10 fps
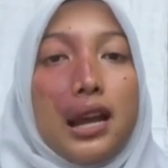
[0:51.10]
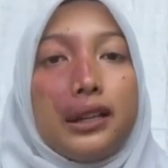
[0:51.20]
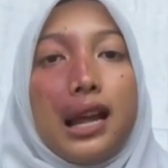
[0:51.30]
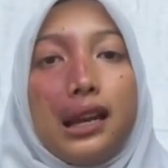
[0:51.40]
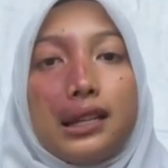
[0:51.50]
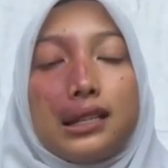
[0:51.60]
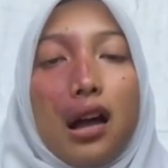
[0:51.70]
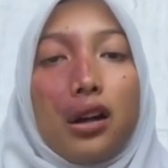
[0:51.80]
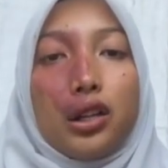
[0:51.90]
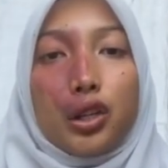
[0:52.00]
Dailies
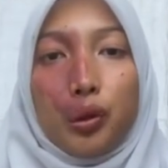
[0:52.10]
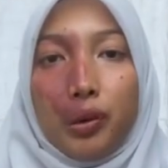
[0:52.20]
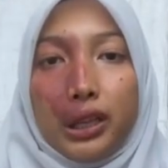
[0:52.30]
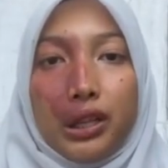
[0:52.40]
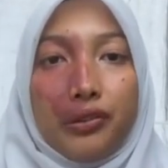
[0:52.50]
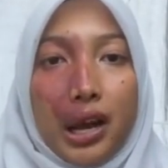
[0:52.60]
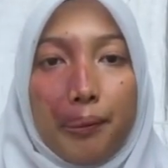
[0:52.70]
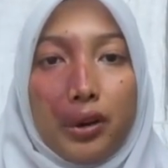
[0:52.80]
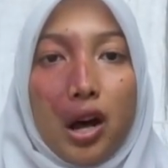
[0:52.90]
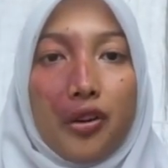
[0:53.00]
are the cumulative
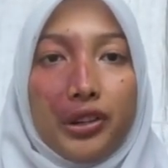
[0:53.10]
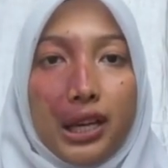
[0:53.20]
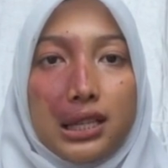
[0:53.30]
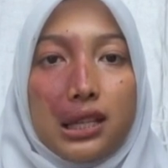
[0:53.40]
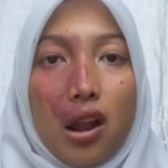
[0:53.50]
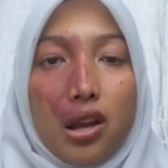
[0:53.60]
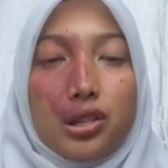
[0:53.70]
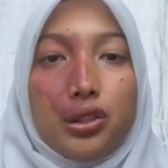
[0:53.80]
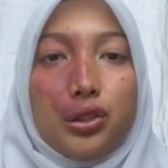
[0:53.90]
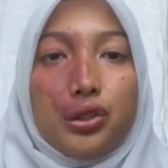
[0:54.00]
number of years
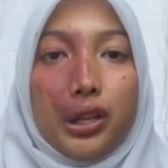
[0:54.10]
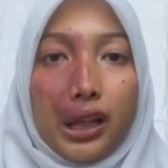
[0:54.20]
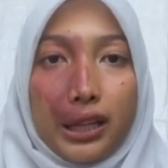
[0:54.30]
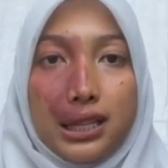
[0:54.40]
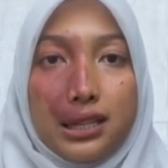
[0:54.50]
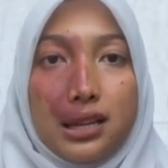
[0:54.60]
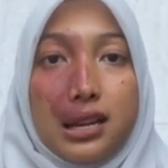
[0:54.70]
lost due to illness,